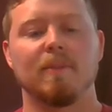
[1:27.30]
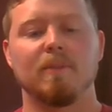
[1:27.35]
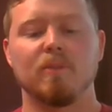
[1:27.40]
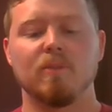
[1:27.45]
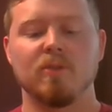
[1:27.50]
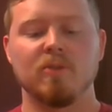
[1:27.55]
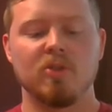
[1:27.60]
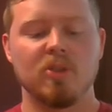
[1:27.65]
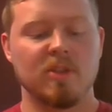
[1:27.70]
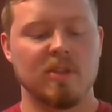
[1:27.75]

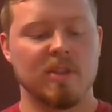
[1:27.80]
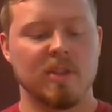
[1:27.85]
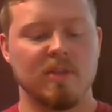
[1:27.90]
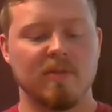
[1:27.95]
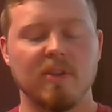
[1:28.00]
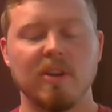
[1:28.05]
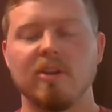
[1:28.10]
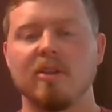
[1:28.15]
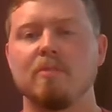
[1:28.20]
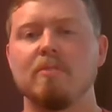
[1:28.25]
Just a
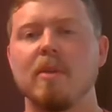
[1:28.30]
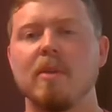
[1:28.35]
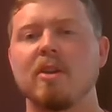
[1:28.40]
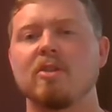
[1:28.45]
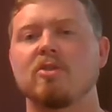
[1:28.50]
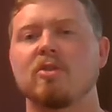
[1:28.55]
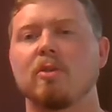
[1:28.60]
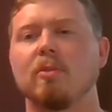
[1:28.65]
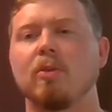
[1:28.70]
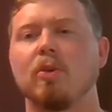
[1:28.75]
very
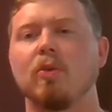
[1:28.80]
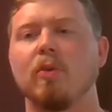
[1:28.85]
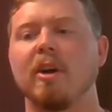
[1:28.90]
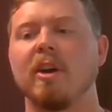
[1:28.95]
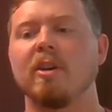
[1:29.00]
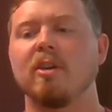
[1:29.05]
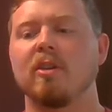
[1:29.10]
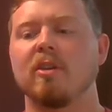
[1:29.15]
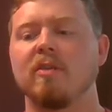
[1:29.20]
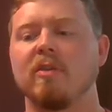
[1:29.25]
measurable
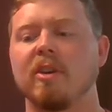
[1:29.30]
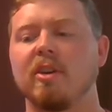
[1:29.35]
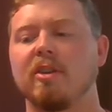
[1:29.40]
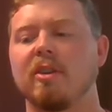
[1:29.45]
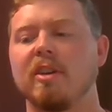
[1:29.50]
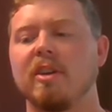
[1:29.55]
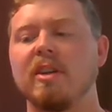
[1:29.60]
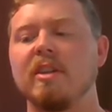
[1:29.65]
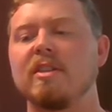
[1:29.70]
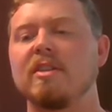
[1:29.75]
way or a
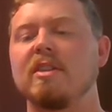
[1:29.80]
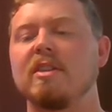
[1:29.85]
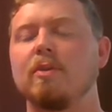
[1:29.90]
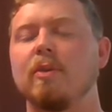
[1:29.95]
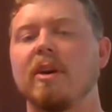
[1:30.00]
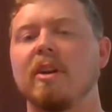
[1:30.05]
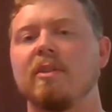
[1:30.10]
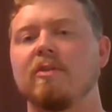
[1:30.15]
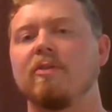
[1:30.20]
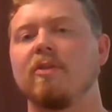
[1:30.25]
very easy
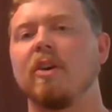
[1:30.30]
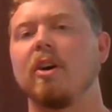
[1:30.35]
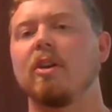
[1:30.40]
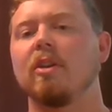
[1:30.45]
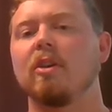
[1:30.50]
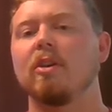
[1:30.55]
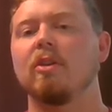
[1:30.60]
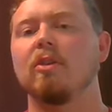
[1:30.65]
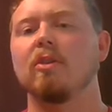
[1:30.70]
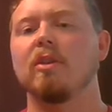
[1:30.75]
way to
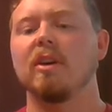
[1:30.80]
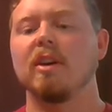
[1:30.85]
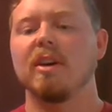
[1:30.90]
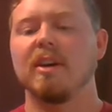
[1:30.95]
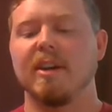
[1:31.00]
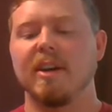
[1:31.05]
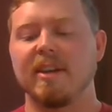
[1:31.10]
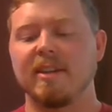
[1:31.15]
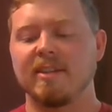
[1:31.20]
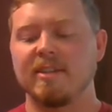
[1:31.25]
follow
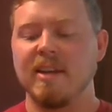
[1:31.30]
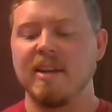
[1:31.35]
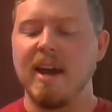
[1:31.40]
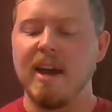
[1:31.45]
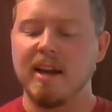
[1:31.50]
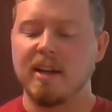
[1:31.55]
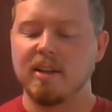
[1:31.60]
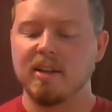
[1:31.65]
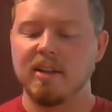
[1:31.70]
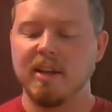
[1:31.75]

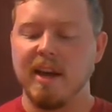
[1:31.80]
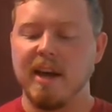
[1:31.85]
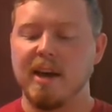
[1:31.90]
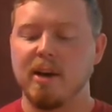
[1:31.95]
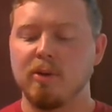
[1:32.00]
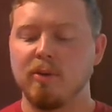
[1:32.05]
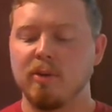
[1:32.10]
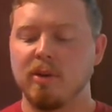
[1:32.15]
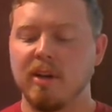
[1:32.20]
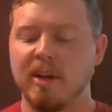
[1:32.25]
exactly
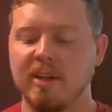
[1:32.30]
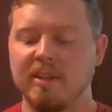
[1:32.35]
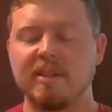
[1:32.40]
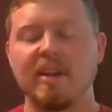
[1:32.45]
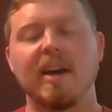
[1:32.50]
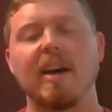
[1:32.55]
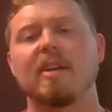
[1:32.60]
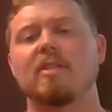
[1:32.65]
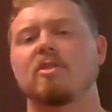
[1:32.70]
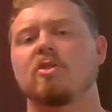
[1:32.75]
how a
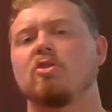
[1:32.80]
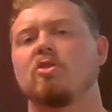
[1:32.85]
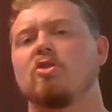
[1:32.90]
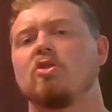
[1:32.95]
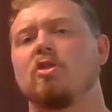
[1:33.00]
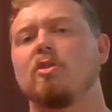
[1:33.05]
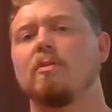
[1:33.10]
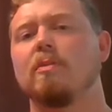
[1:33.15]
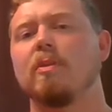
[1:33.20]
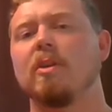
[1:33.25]
task
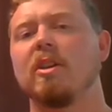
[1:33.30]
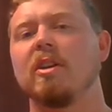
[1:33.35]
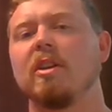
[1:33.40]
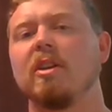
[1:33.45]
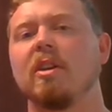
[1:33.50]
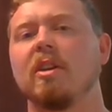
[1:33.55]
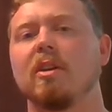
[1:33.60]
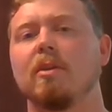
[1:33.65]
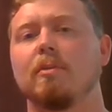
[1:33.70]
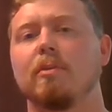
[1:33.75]
should
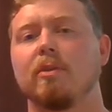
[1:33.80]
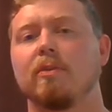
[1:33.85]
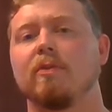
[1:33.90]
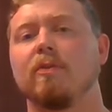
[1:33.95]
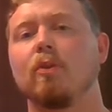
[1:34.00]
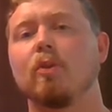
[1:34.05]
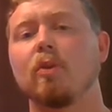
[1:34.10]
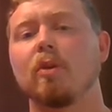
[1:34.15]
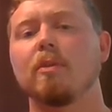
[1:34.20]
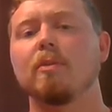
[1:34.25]
be
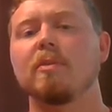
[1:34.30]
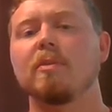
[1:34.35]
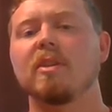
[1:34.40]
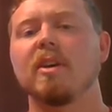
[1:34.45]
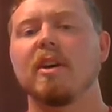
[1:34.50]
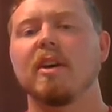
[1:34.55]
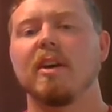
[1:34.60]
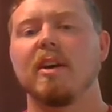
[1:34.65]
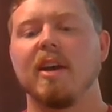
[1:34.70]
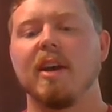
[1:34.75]
performed
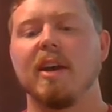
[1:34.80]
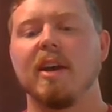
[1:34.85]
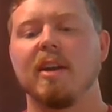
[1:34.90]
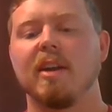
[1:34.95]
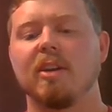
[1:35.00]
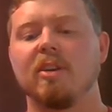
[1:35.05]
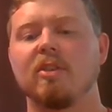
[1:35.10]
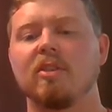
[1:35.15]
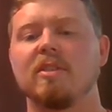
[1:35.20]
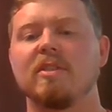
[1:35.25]
and
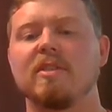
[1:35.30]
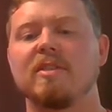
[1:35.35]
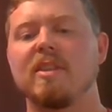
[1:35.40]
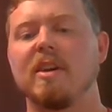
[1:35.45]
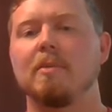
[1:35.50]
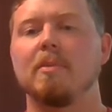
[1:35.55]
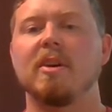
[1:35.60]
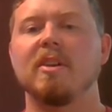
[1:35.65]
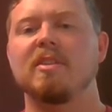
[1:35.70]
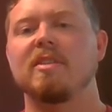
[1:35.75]
a good
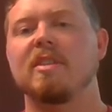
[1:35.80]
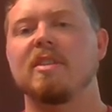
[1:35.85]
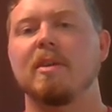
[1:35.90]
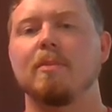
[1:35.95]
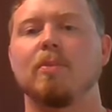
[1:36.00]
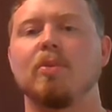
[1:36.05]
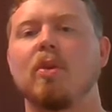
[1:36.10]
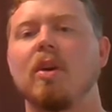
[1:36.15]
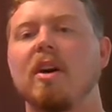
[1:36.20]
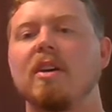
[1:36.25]

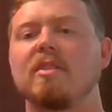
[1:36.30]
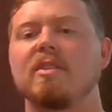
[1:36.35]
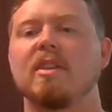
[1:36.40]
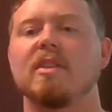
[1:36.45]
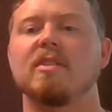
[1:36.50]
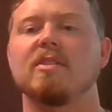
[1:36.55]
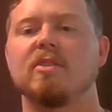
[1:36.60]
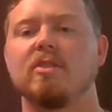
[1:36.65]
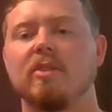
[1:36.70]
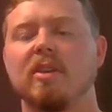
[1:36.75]
step-by-step
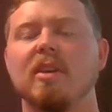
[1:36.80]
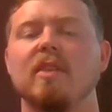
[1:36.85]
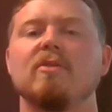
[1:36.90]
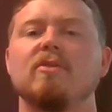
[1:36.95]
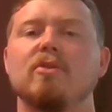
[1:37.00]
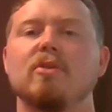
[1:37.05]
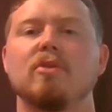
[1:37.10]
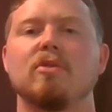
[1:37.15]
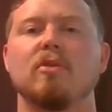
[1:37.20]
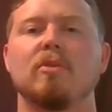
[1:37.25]
process to give
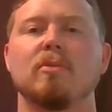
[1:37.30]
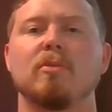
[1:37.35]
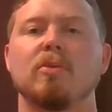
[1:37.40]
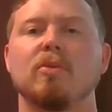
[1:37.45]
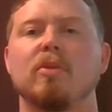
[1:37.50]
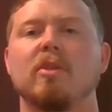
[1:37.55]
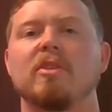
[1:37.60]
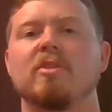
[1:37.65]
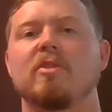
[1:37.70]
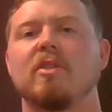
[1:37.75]
to a new
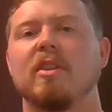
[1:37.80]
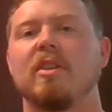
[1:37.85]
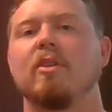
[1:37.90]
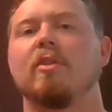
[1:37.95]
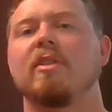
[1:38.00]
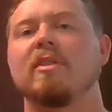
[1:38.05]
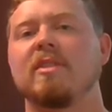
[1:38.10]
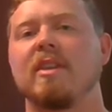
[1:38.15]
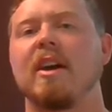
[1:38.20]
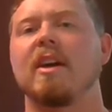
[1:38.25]
employee so they know
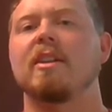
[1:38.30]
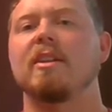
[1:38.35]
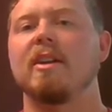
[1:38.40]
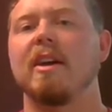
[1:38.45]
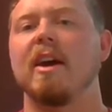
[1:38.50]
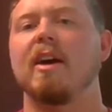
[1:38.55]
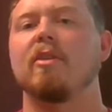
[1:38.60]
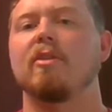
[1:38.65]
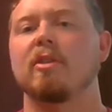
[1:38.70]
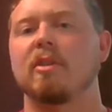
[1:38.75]
exactly
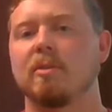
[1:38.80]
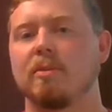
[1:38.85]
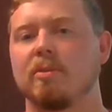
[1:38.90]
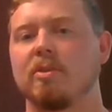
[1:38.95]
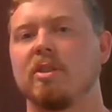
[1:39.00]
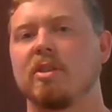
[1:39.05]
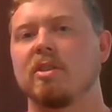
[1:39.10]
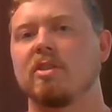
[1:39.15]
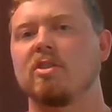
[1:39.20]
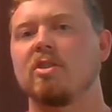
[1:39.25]
how to
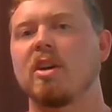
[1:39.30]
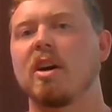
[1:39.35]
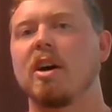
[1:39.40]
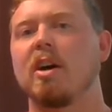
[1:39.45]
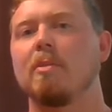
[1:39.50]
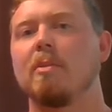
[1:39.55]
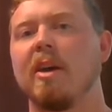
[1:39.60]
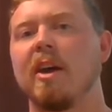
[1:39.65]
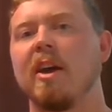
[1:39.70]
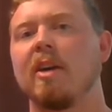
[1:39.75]
complete the
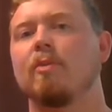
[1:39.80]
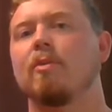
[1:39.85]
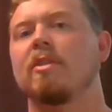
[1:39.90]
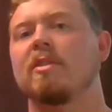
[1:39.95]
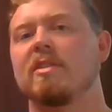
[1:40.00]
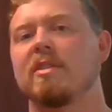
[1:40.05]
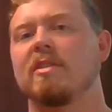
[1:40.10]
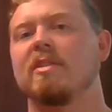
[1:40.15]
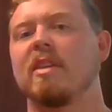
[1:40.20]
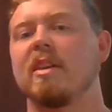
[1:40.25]
job and
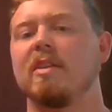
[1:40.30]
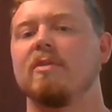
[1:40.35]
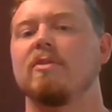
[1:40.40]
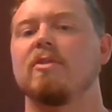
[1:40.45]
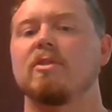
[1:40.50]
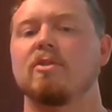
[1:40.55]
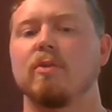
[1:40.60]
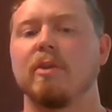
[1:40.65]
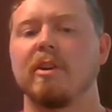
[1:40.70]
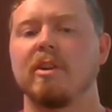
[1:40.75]
what's the
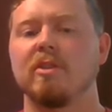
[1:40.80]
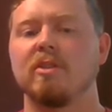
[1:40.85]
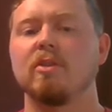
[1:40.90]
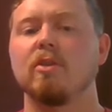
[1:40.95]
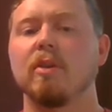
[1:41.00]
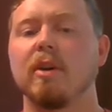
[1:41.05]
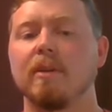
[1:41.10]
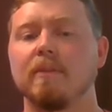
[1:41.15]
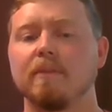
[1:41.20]
safest way to do it.